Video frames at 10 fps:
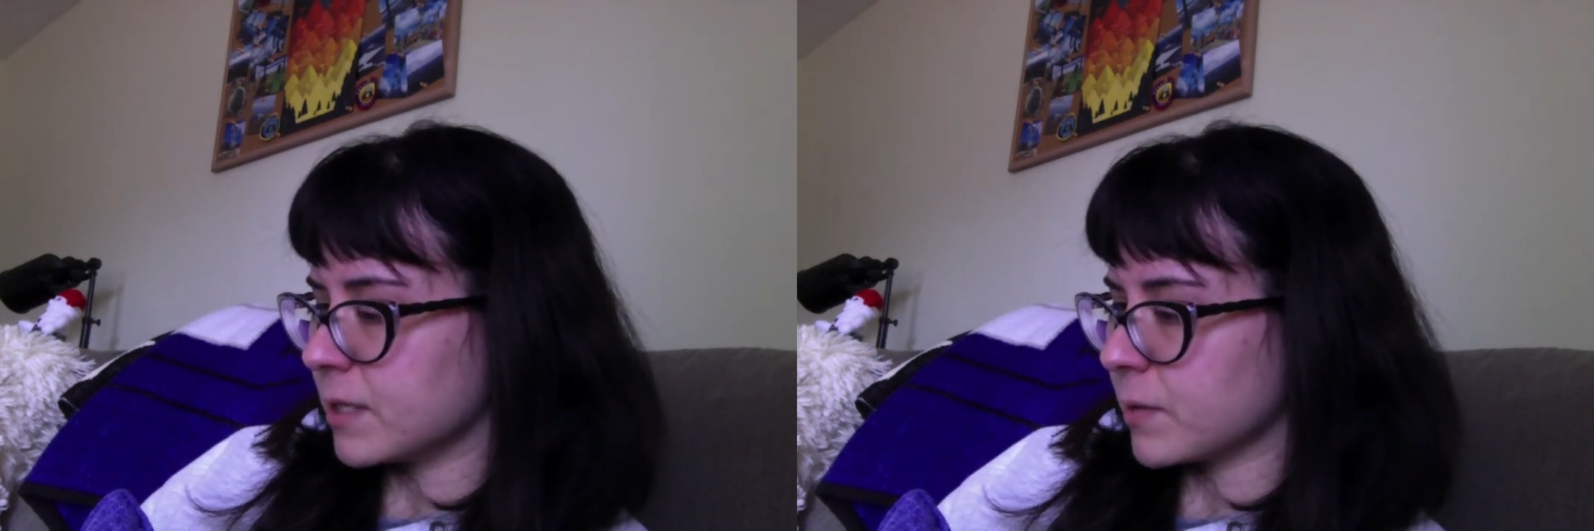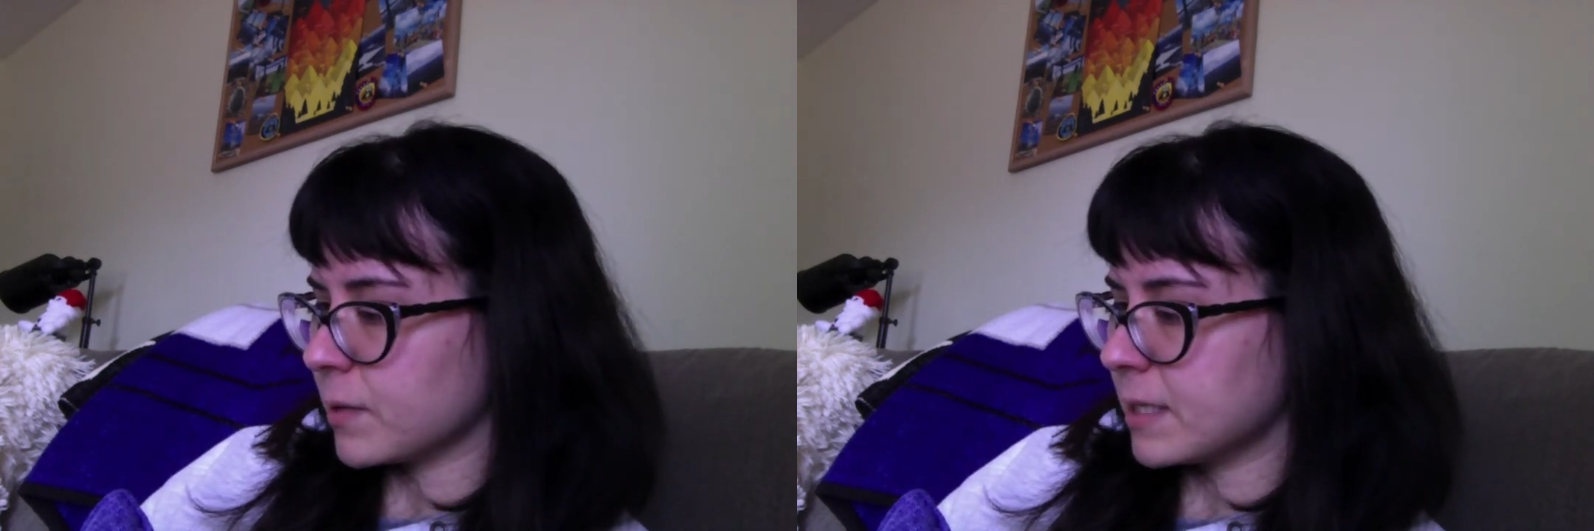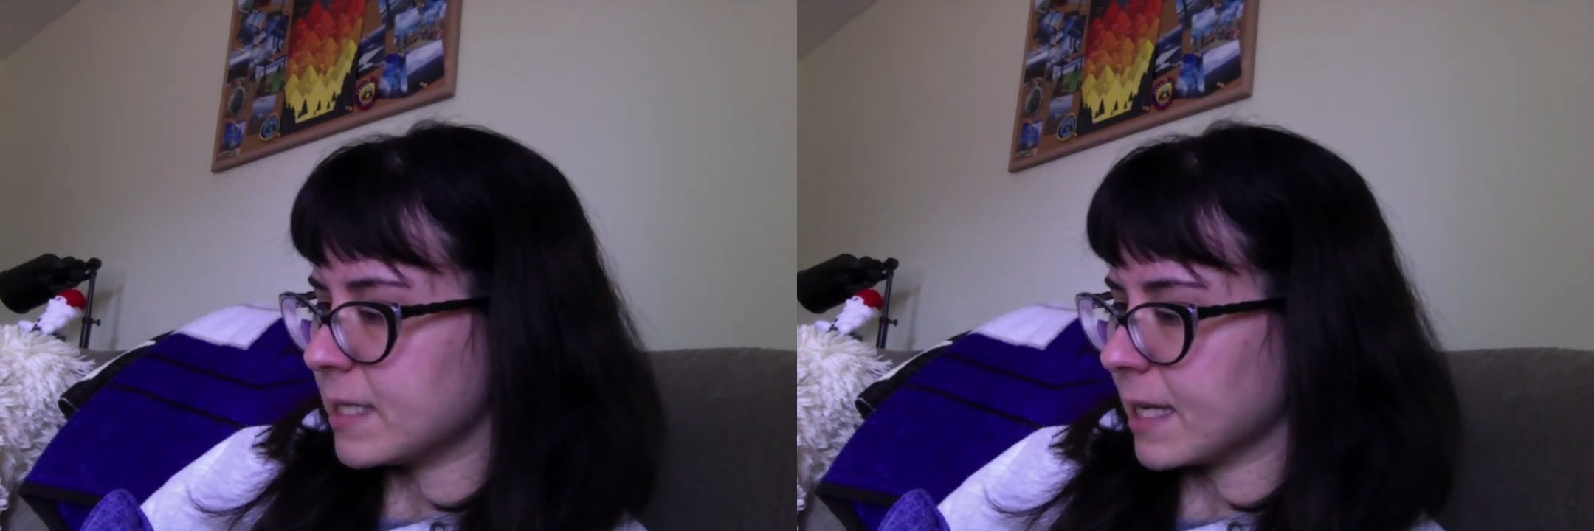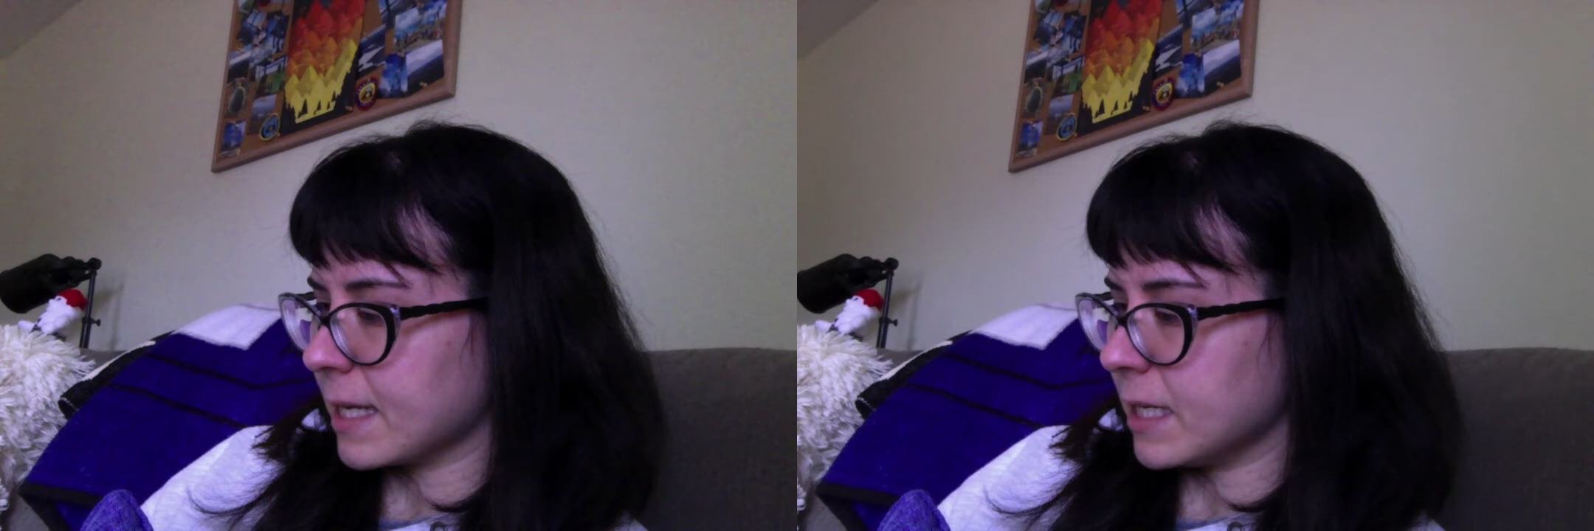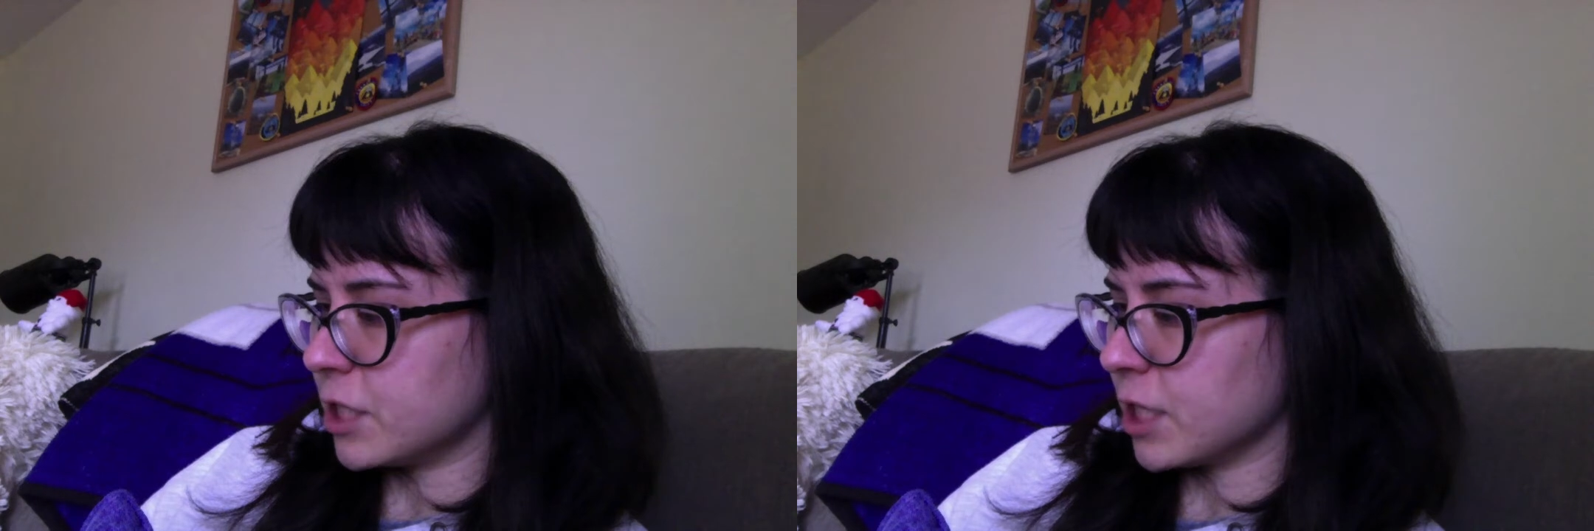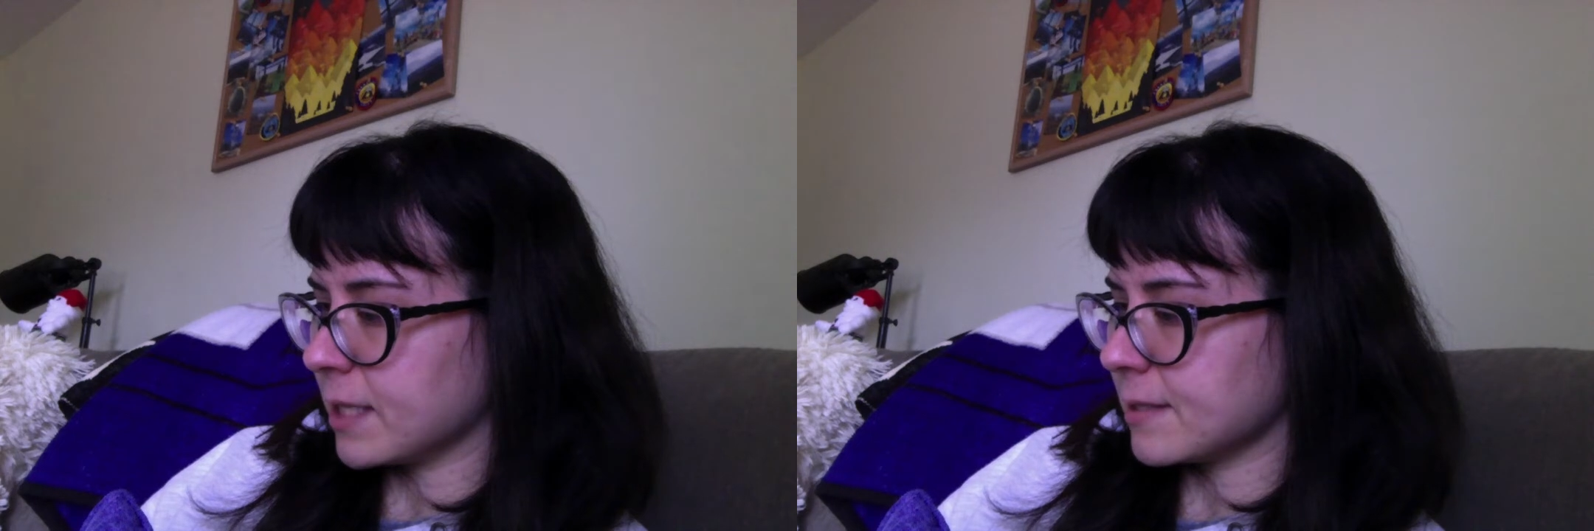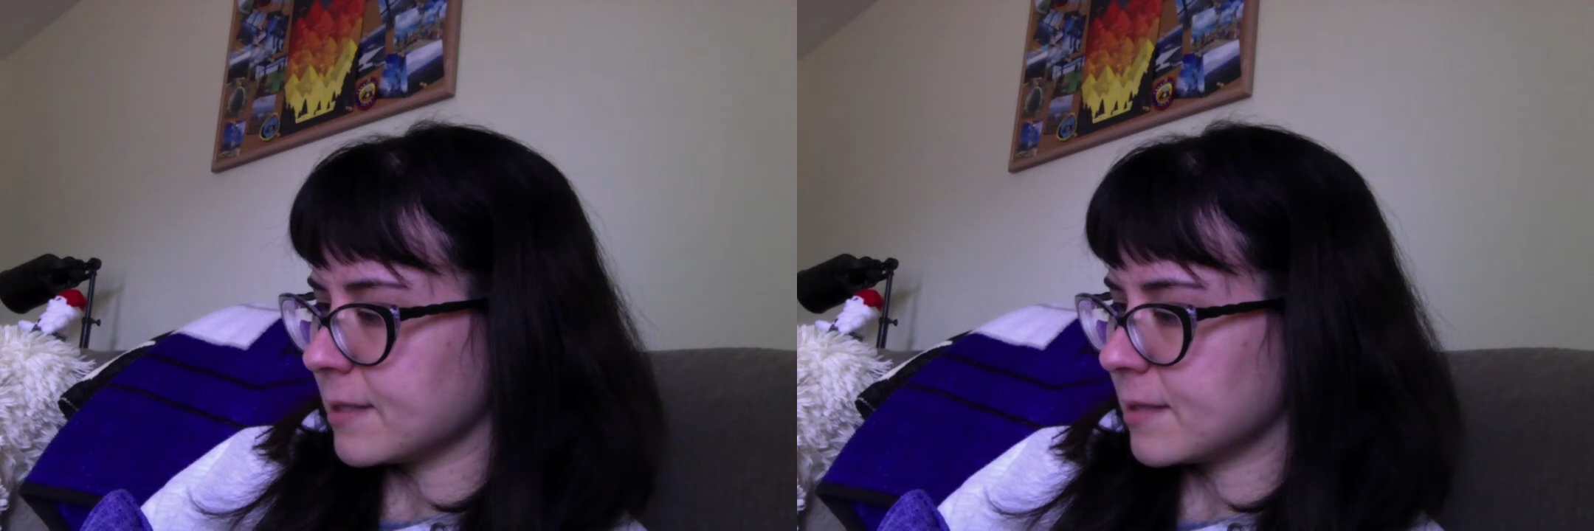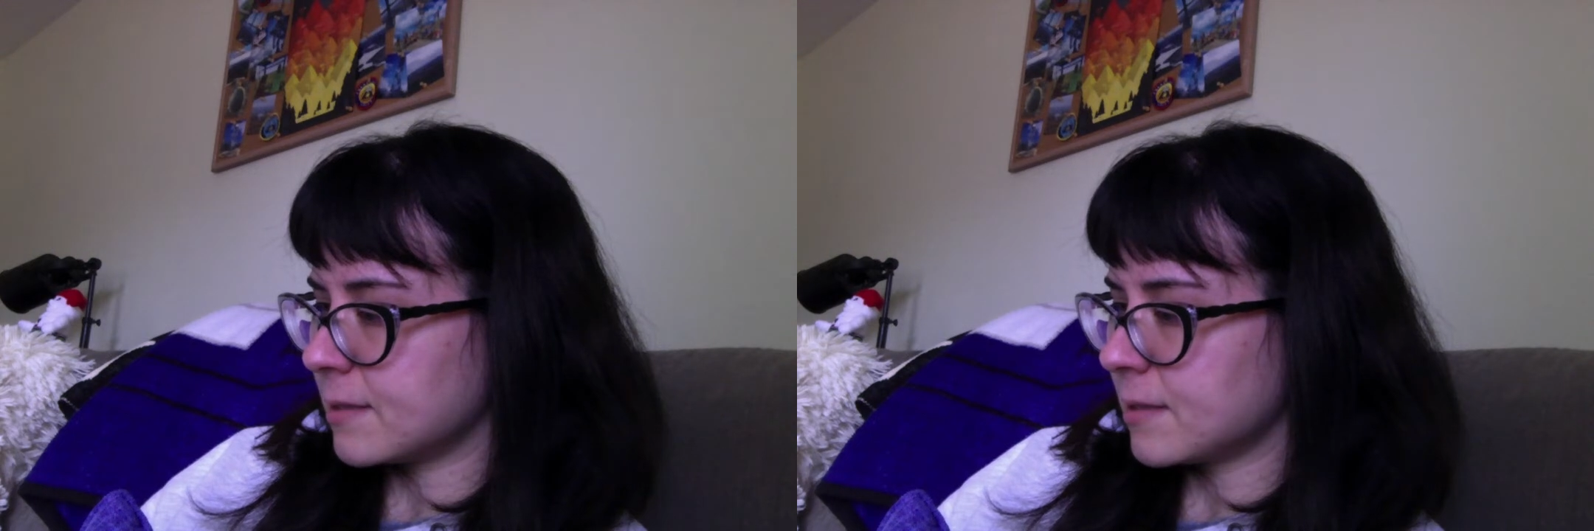so I didn't take any
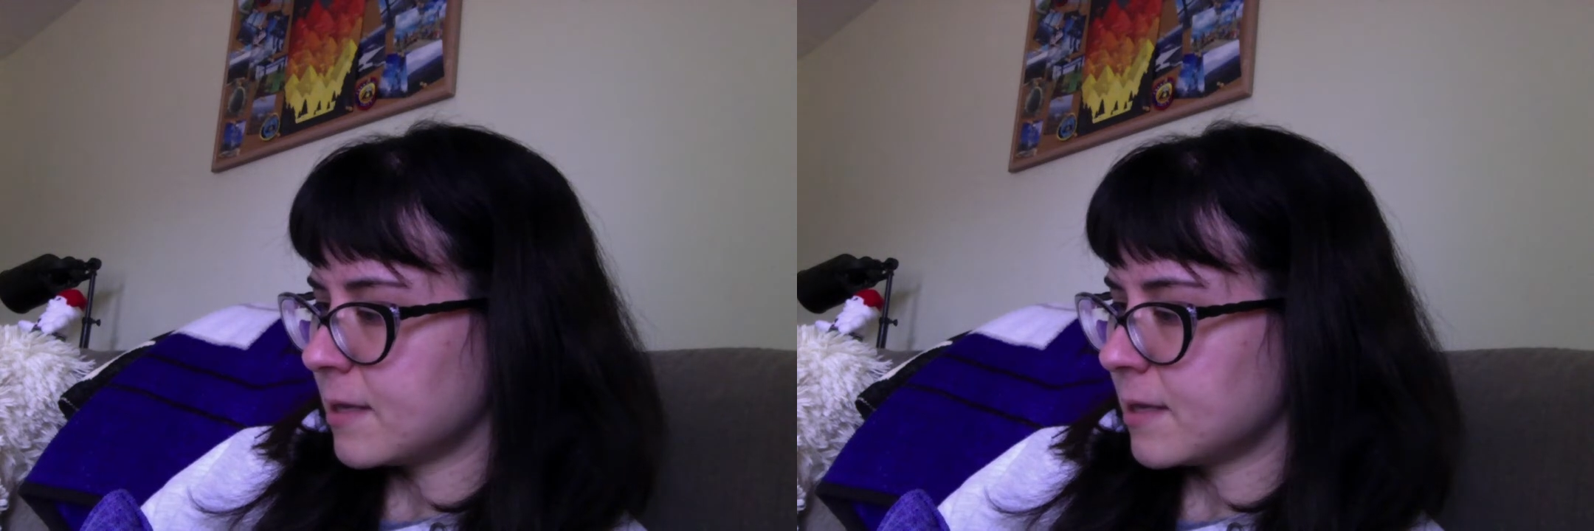chances.